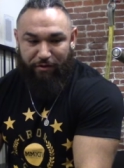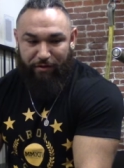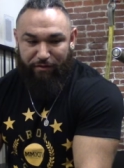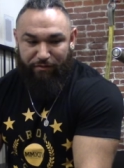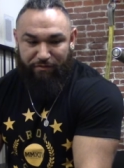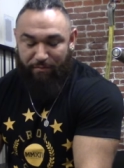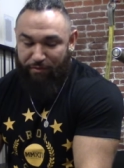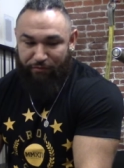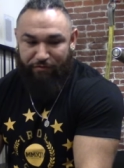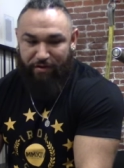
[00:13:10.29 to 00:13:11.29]
and some
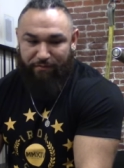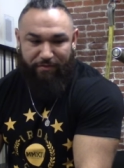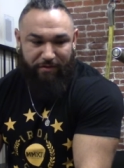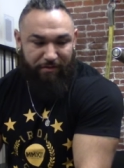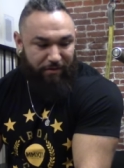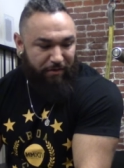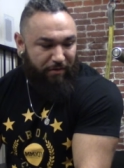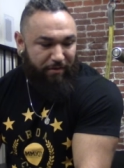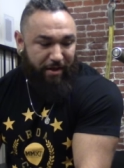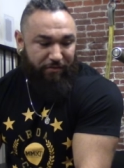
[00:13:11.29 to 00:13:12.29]
other stuff that
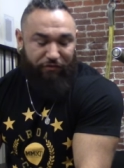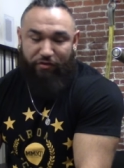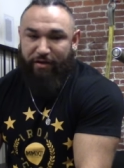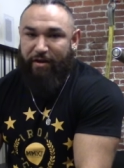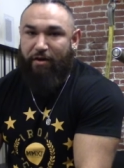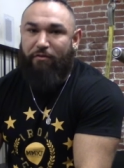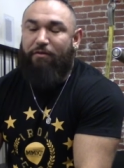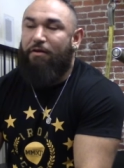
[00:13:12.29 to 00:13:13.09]
they had to check out.